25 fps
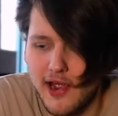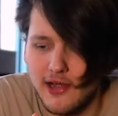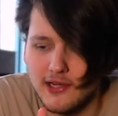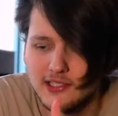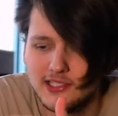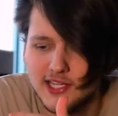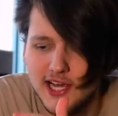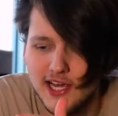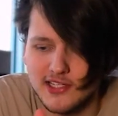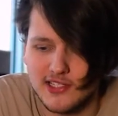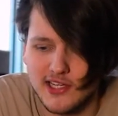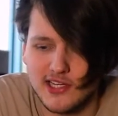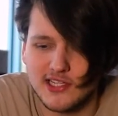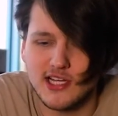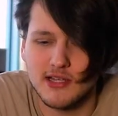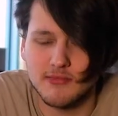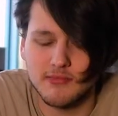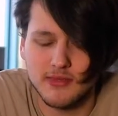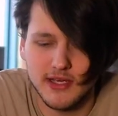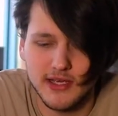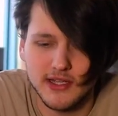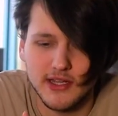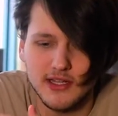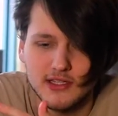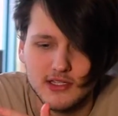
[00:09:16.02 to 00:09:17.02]
tastes like
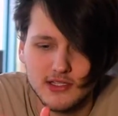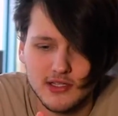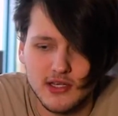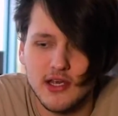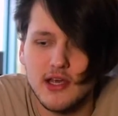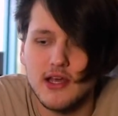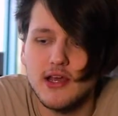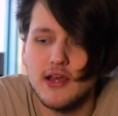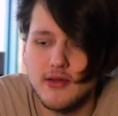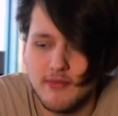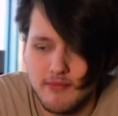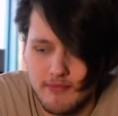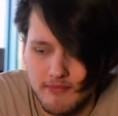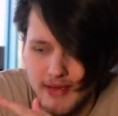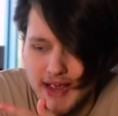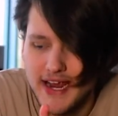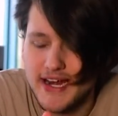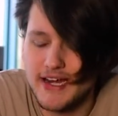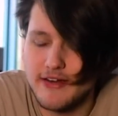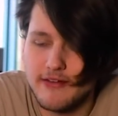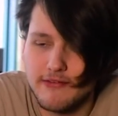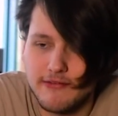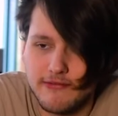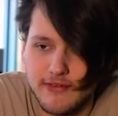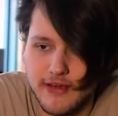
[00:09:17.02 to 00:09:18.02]
something that's
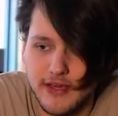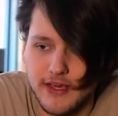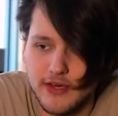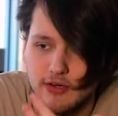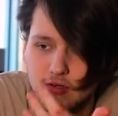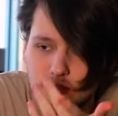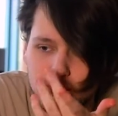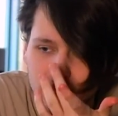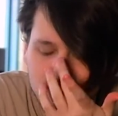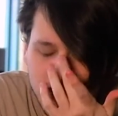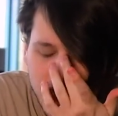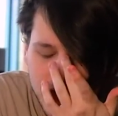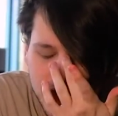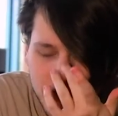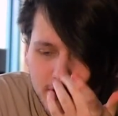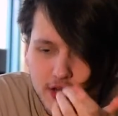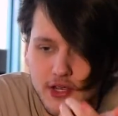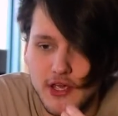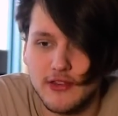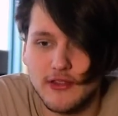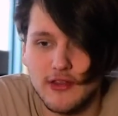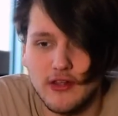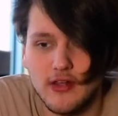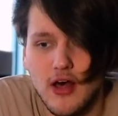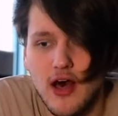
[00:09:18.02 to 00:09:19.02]
made in a field, and then you
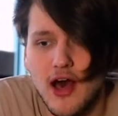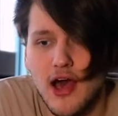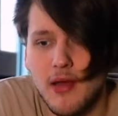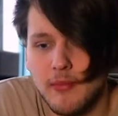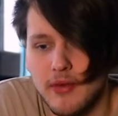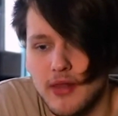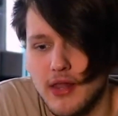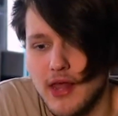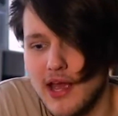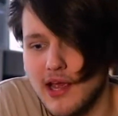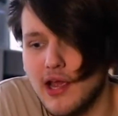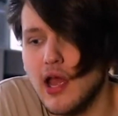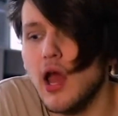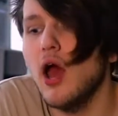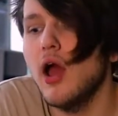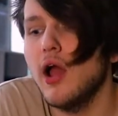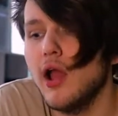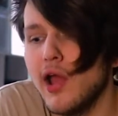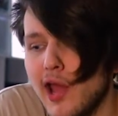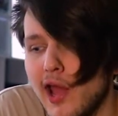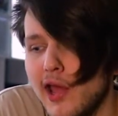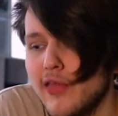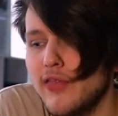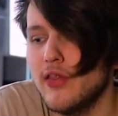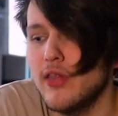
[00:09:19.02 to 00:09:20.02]
get the lime, you're like,
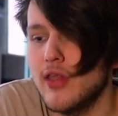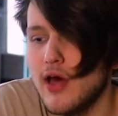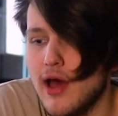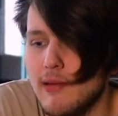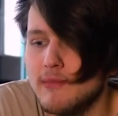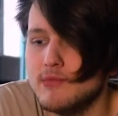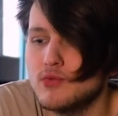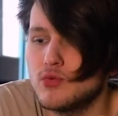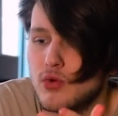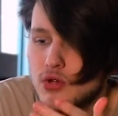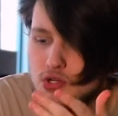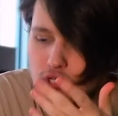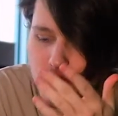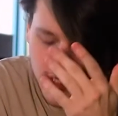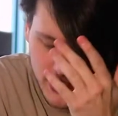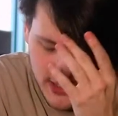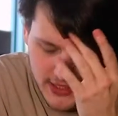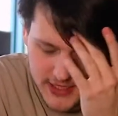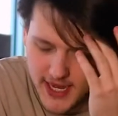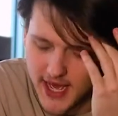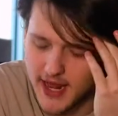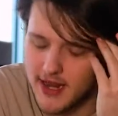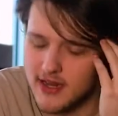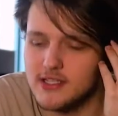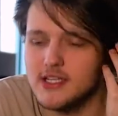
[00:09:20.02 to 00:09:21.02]
okay, the lime's washing it
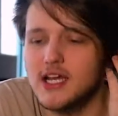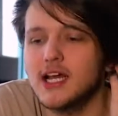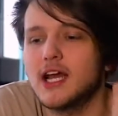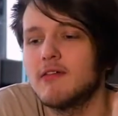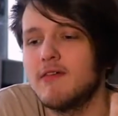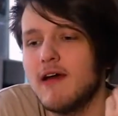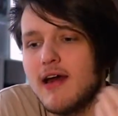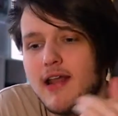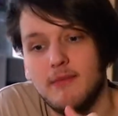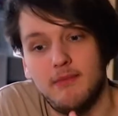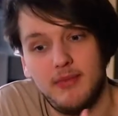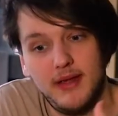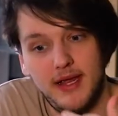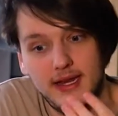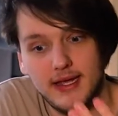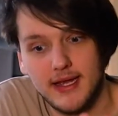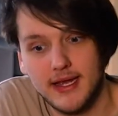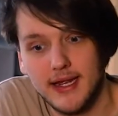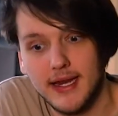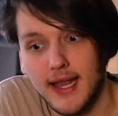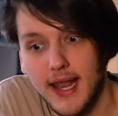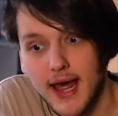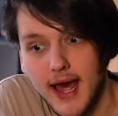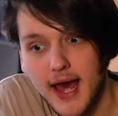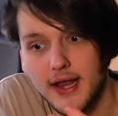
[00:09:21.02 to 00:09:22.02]
down. It's like I've had a pina
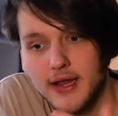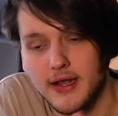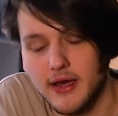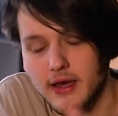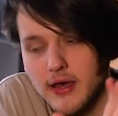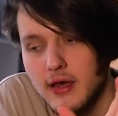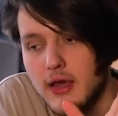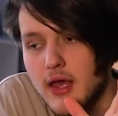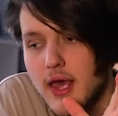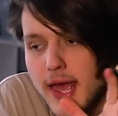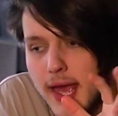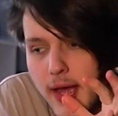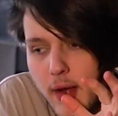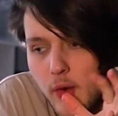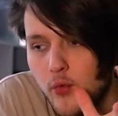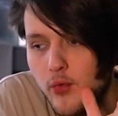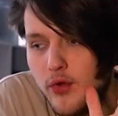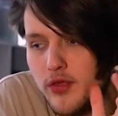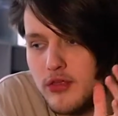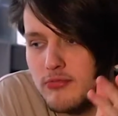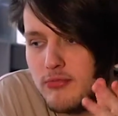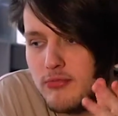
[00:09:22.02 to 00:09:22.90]
colada with